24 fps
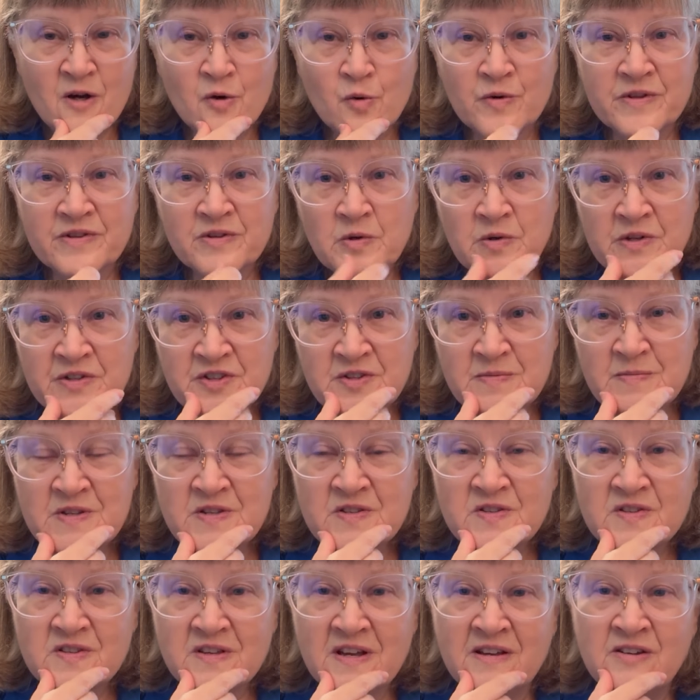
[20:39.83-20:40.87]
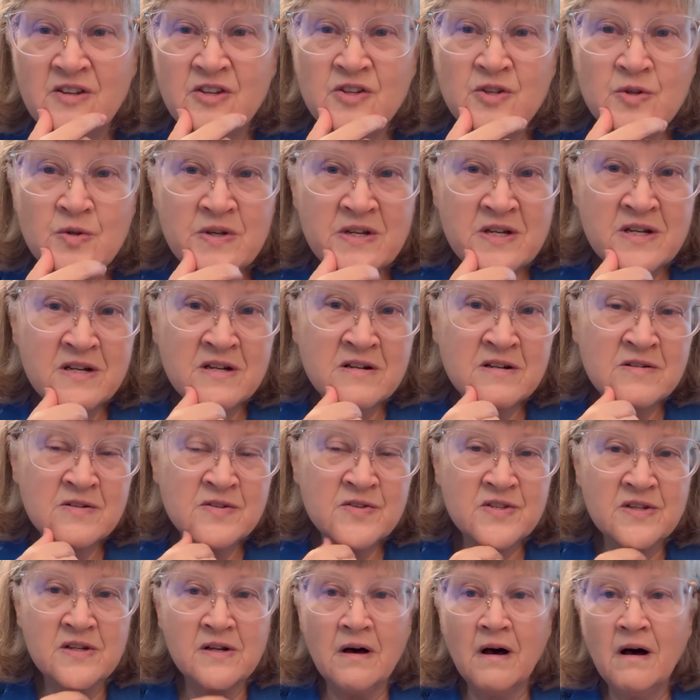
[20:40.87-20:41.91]
with Christmas and New
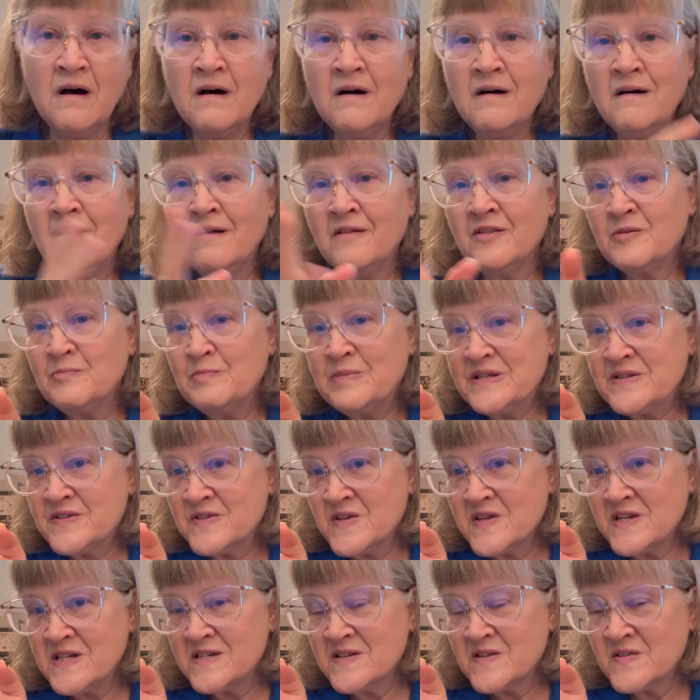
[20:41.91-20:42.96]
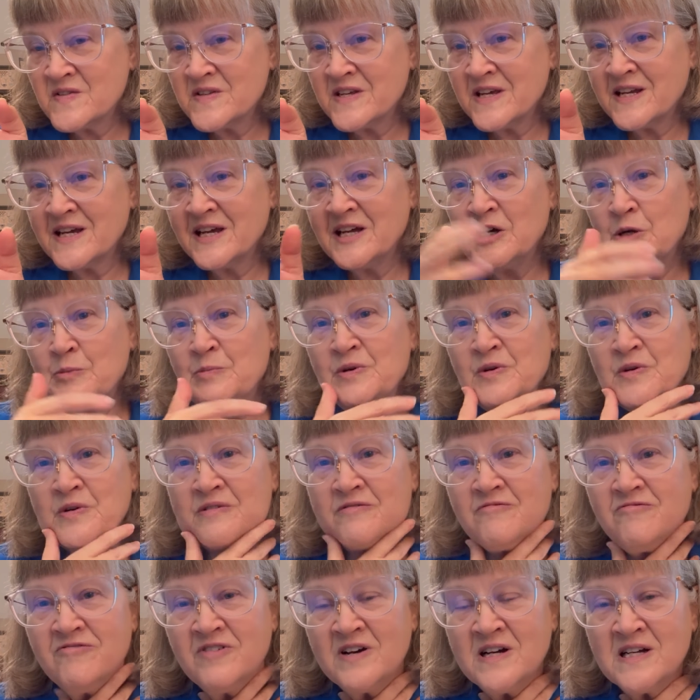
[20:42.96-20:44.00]
Year's and all the busyness. And I hope you
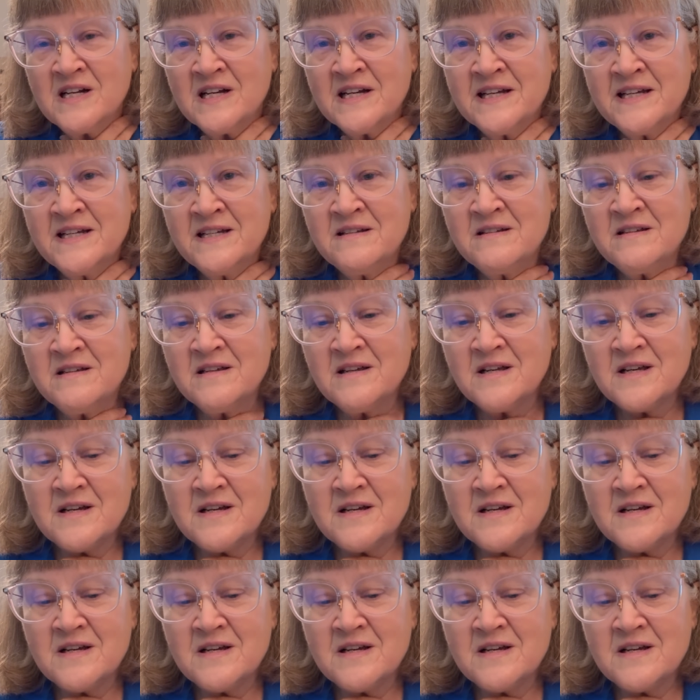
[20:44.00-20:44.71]
can find